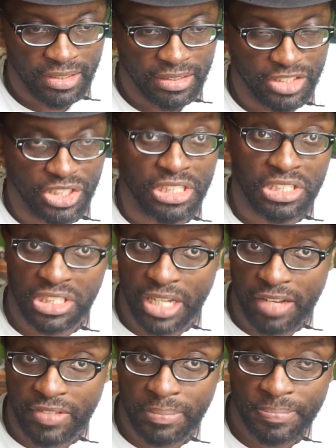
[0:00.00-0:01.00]

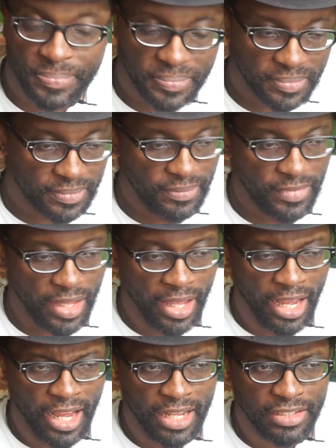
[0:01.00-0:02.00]
G7.
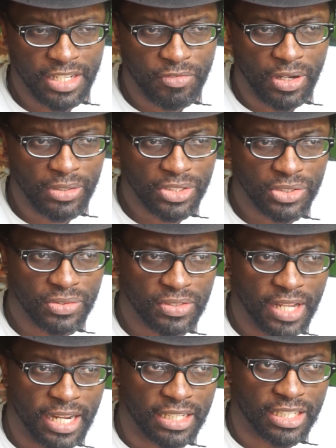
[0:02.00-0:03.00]
And they've also
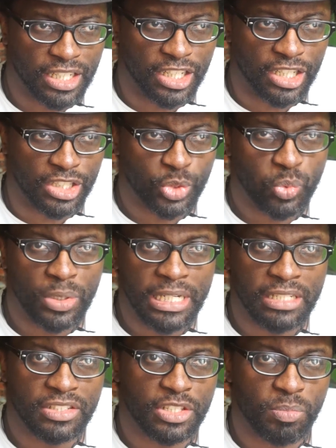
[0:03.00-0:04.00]

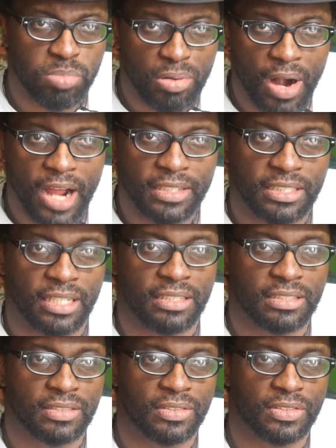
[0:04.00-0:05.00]
tweaked the
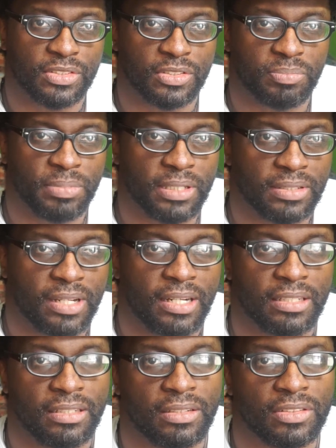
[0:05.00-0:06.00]
processor a little bit,
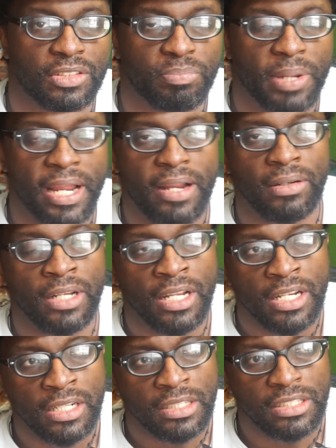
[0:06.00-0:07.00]
compared
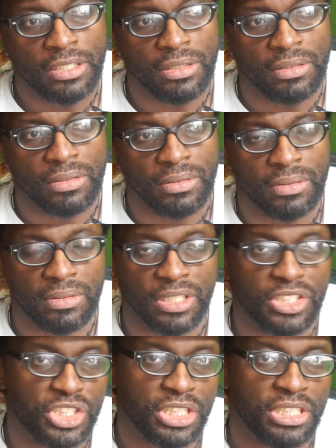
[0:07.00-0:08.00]
to the
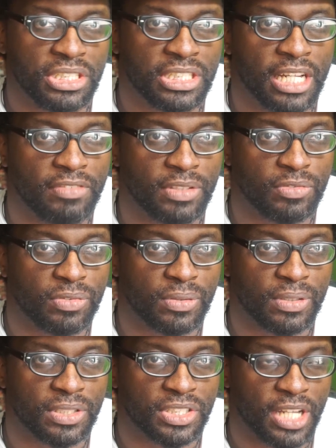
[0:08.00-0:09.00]
G7,
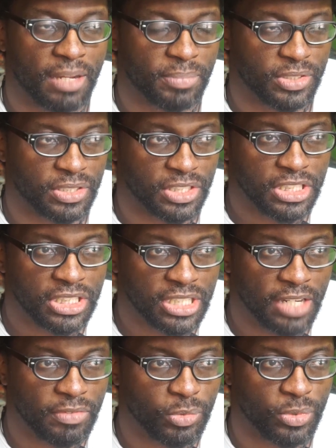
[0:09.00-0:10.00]
for example. The
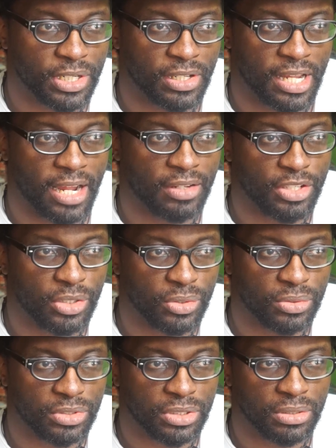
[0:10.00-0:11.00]
G7 would allow
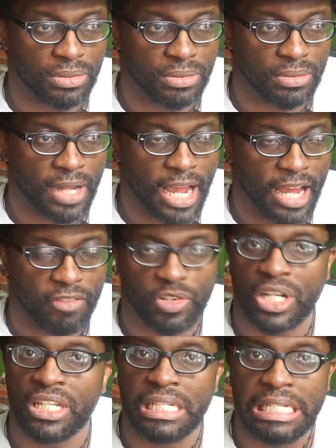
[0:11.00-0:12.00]
you to have
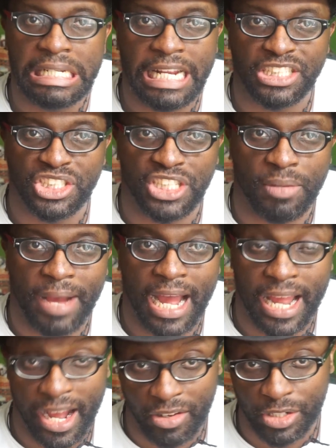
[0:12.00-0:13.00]
clean
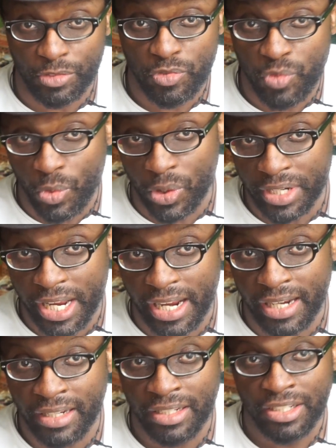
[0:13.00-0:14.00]
HDMI out at
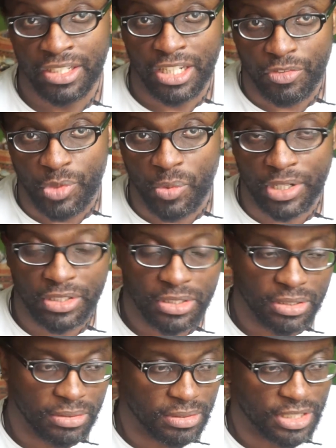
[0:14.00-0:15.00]
4K if you wanted
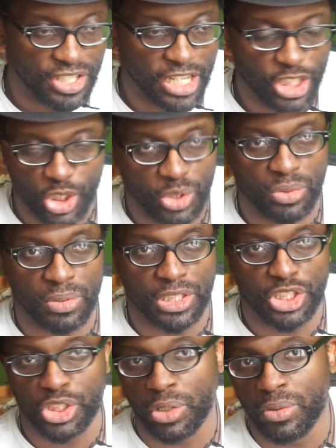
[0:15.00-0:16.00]
to connect it to a
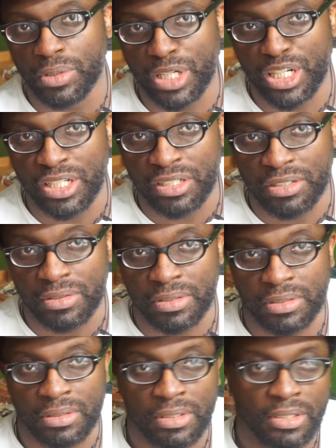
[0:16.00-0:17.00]
Shogun
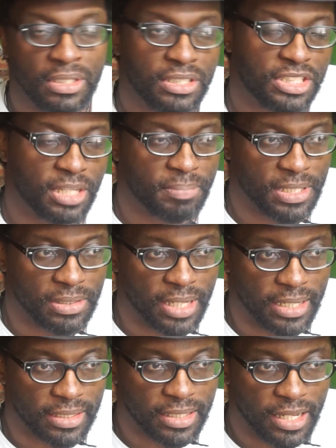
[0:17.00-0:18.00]
or something
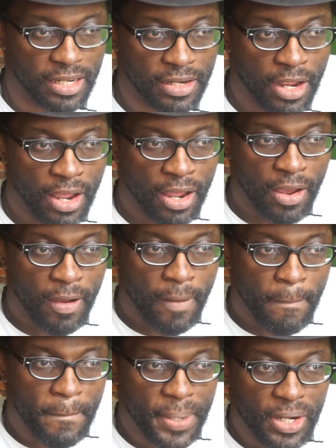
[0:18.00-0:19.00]
like that.
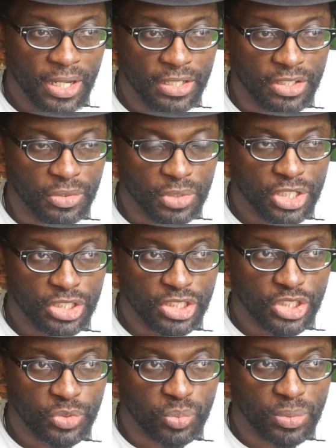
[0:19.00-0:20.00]
But you
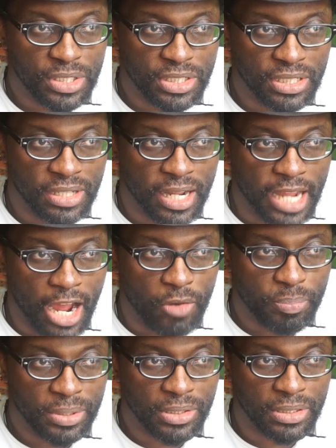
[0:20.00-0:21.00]
couldn't really
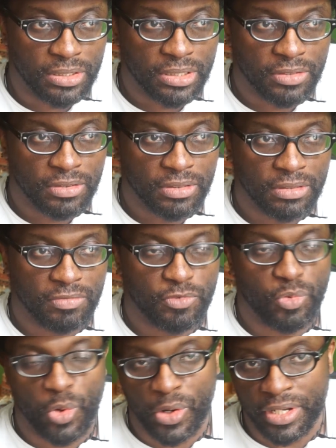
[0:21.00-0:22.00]
output
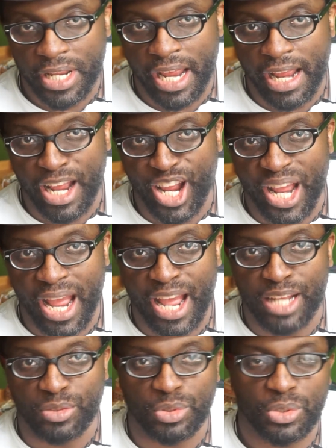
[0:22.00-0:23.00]
4K
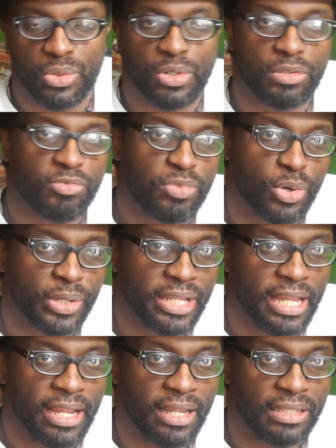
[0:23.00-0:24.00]
and record
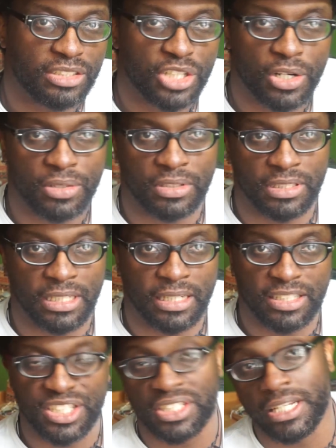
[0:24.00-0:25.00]
4K internally
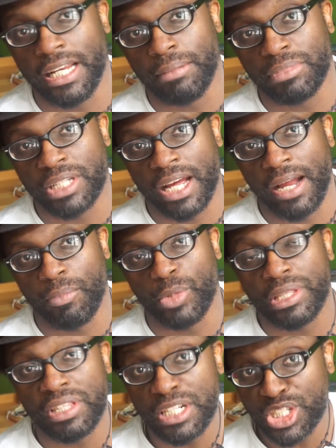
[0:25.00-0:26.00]
at the same time.
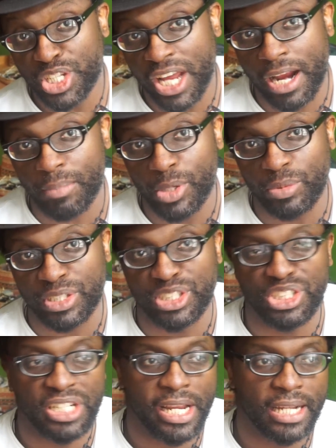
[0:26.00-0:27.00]
With this camera, with the
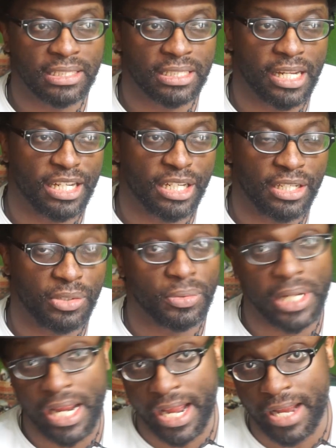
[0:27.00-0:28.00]
GX80, you
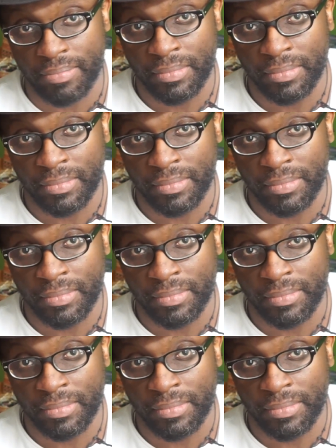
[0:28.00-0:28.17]
can.